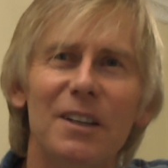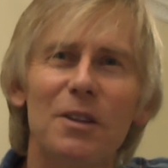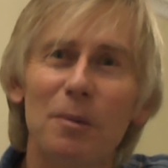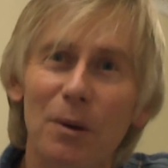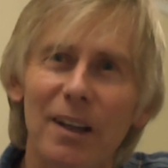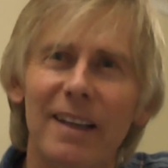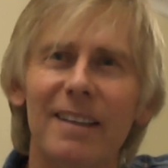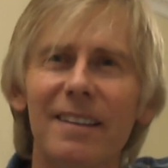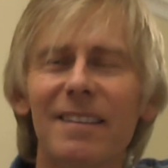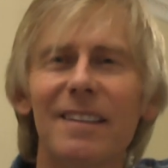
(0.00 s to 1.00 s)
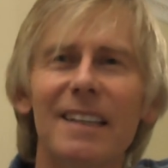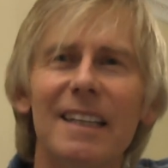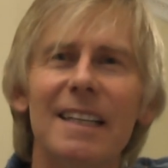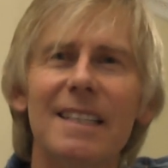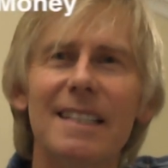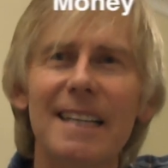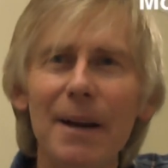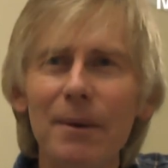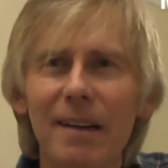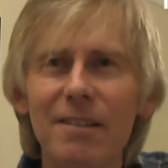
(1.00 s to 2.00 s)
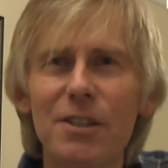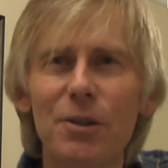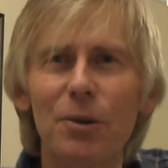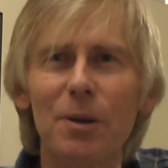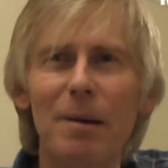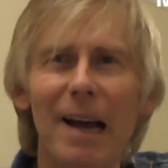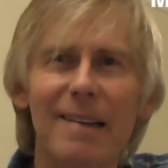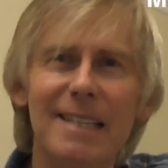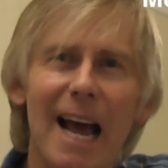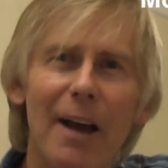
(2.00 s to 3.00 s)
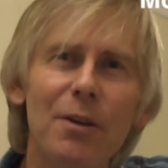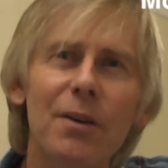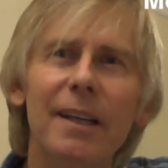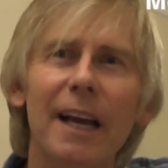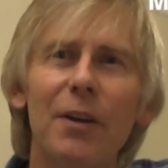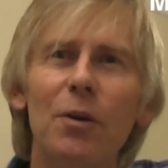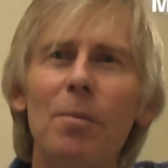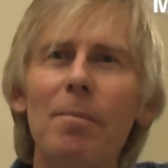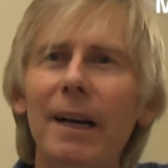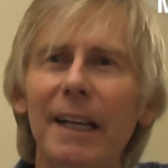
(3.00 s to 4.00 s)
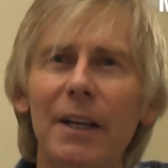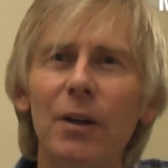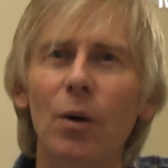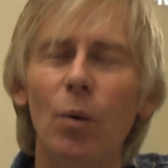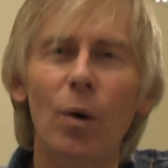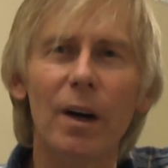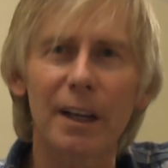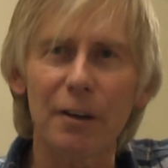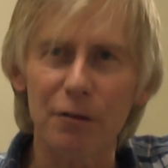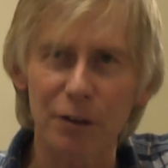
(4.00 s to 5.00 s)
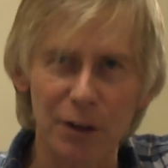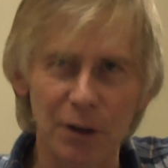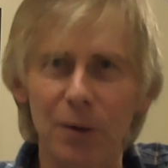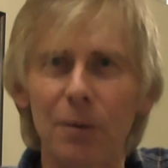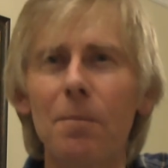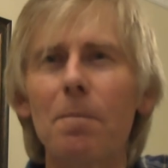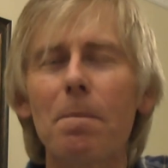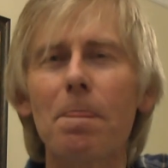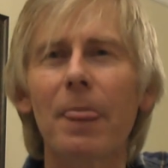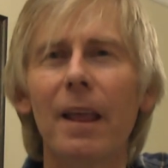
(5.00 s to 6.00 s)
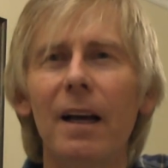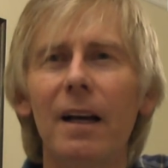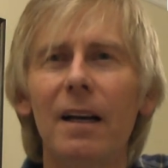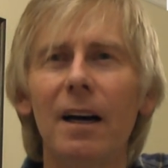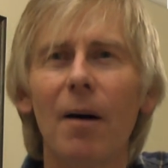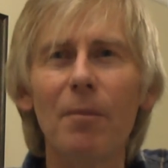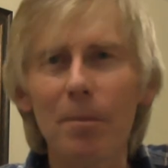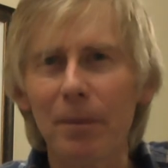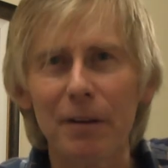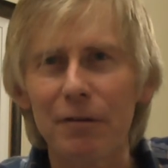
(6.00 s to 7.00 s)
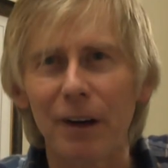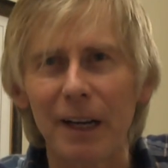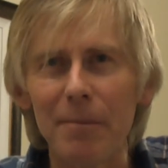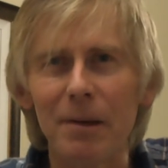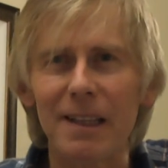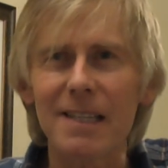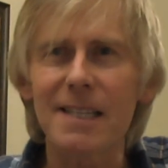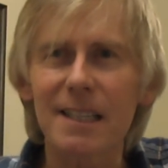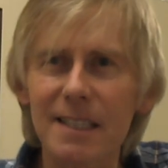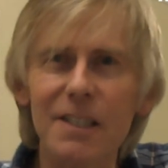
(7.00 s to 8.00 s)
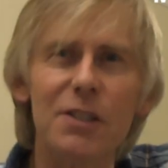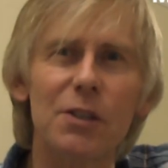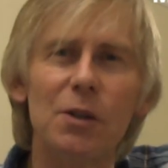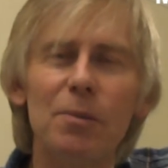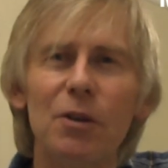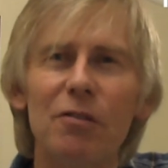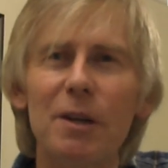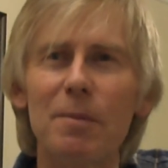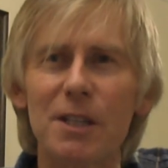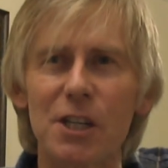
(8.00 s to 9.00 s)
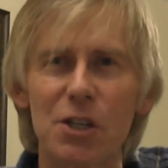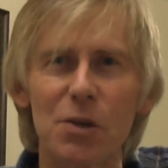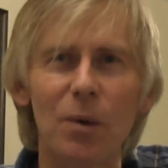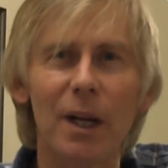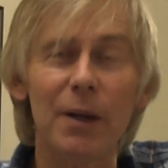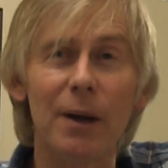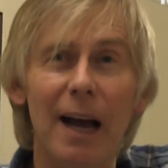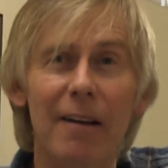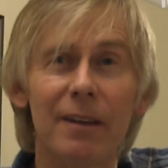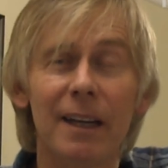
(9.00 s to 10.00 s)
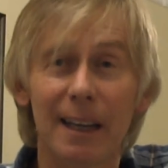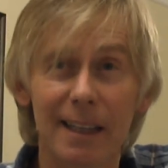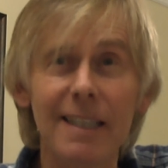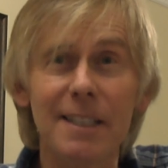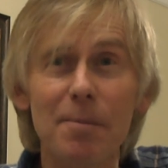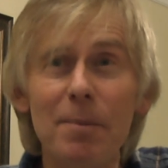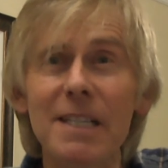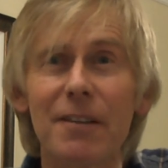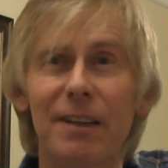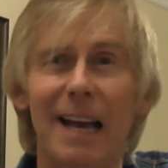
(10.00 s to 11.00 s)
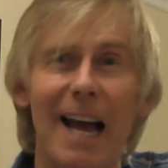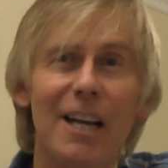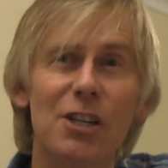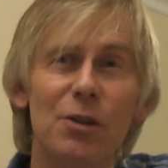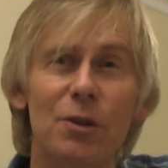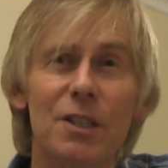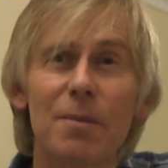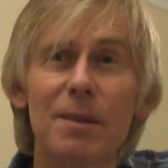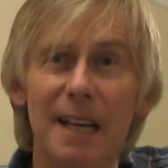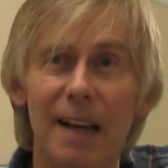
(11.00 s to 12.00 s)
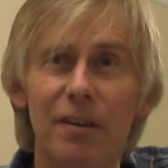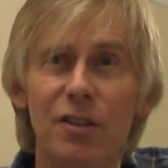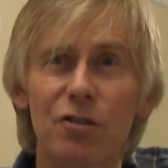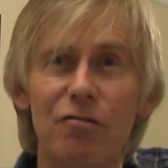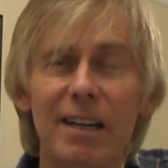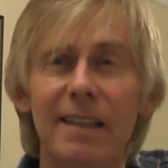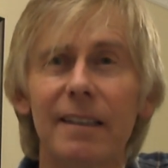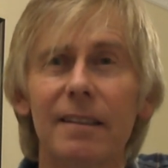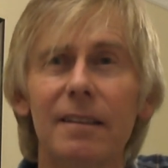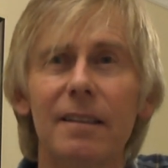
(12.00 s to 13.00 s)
Good morning. Today we're going to talk about how you can get your money working for you. I'm not being funny, but this does assume you're in a position where you have at least a bit of cash or some savings already.